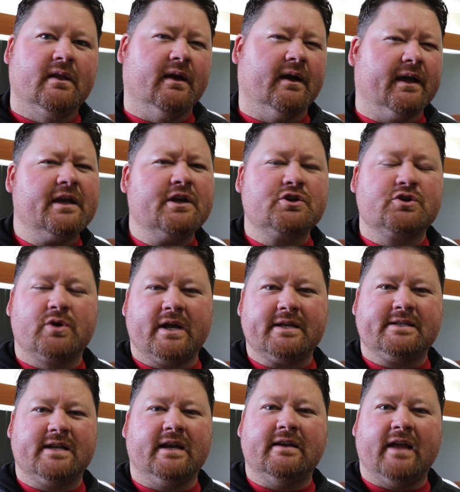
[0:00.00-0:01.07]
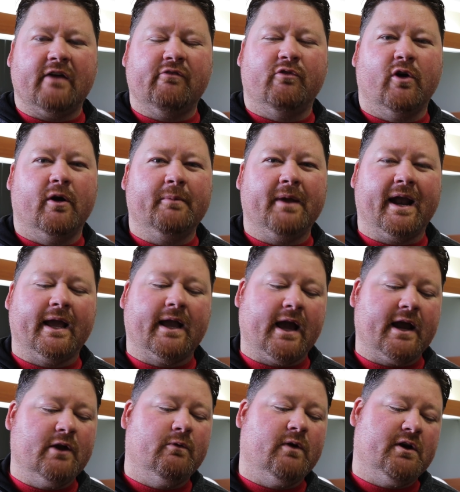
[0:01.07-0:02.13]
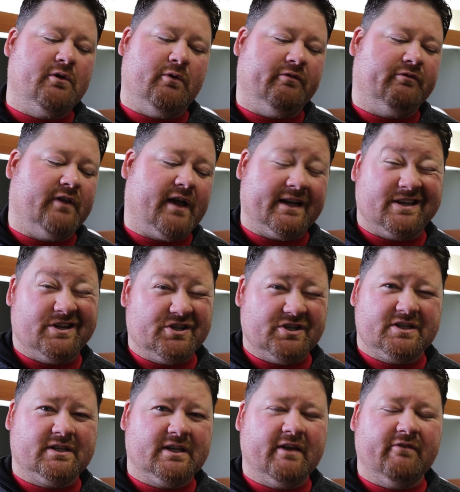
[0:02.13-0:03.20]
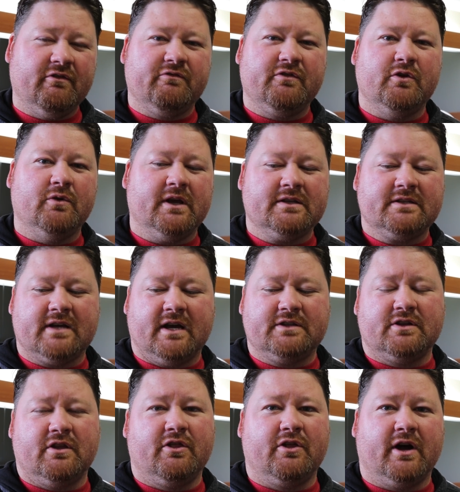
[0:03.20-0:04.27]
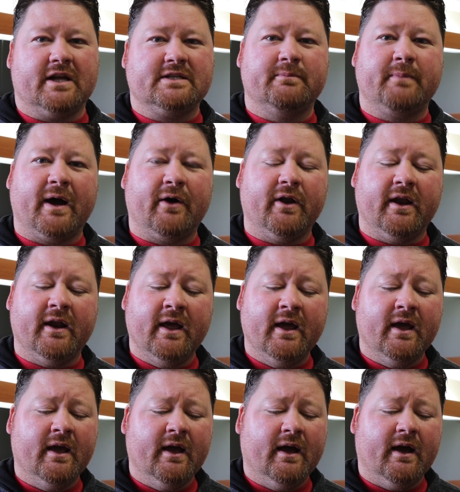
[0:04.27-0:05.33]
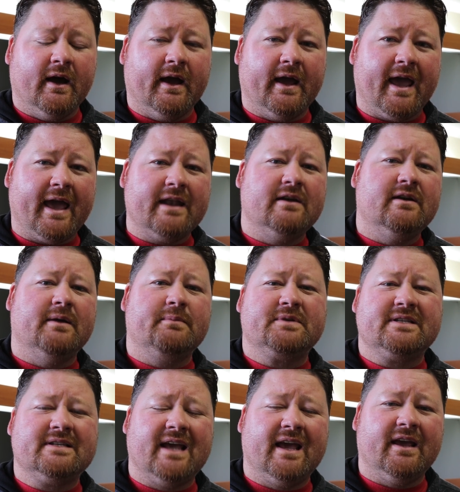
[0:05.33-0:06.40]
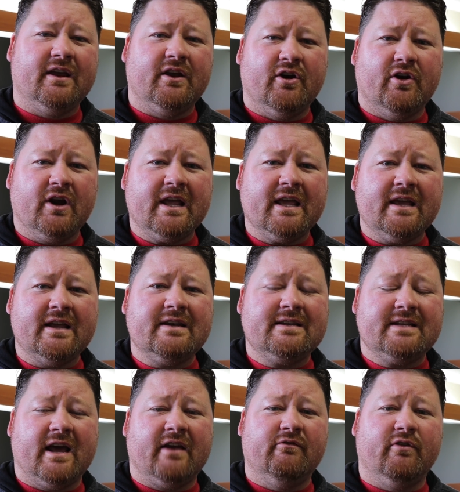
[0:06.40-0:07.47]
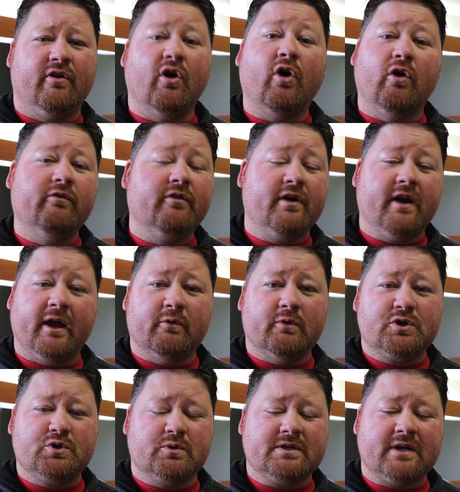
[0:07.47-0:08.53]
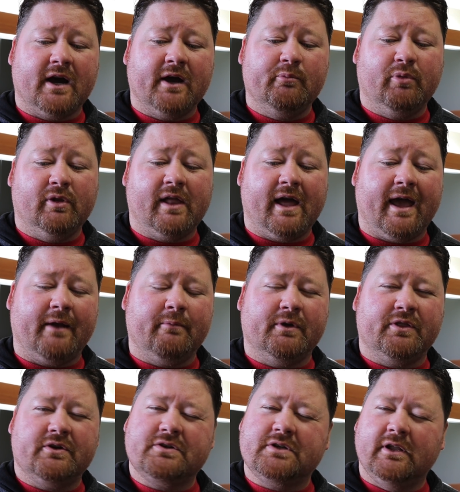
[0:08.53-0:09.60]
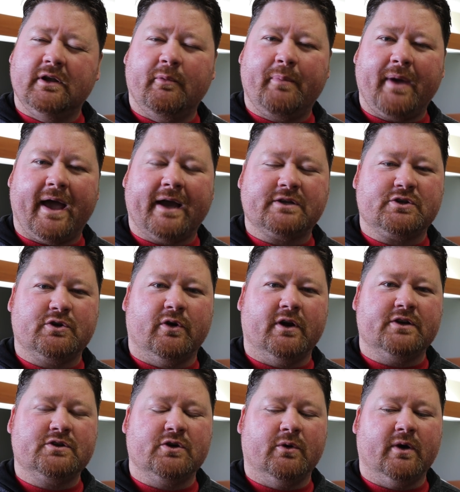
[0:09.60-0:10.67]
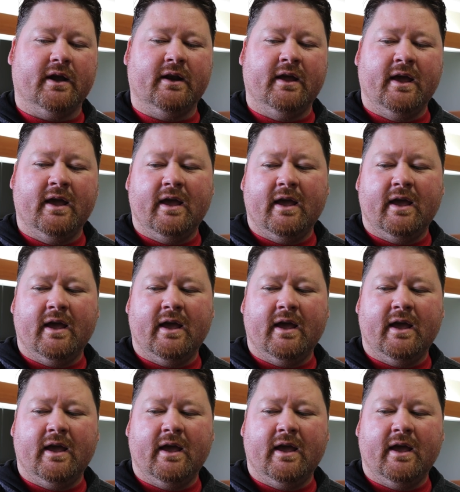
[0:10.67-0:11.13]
interesting day for me, and I kind of wanted to reflect and just give a few insights and thoughts about it. I ended up staying here in Denver overnight, which was unplanned, but there's a little backstory to it,